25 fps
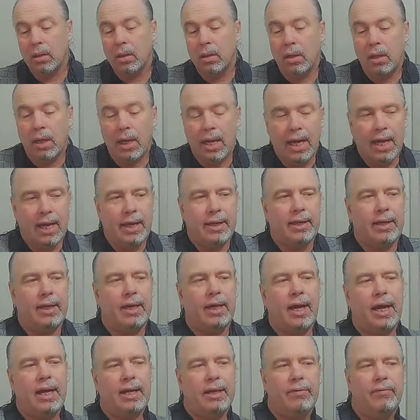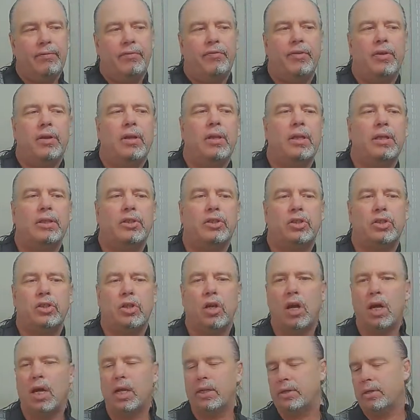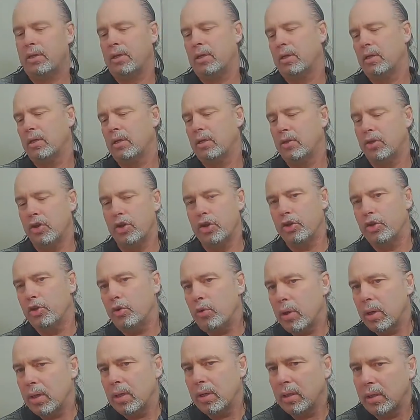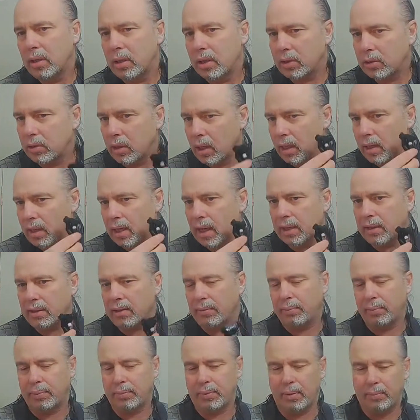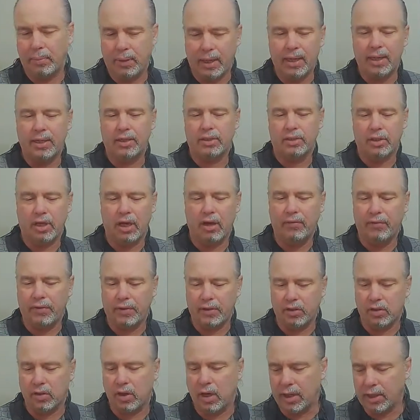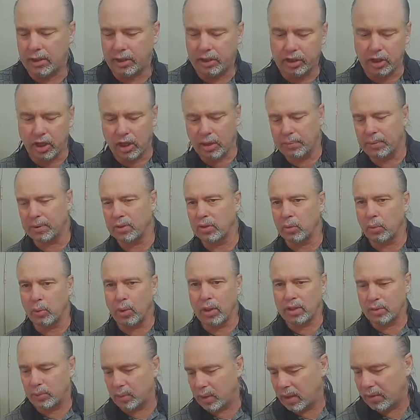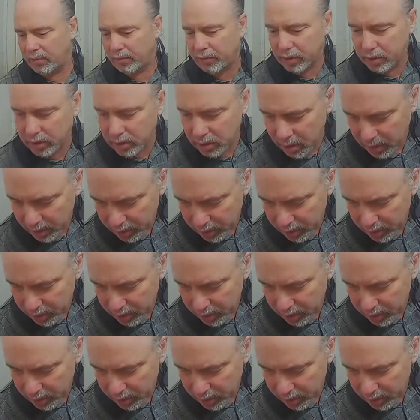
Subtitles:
And I can feel it's not new. It's not like the blade itself is not as sharp as it was when I first started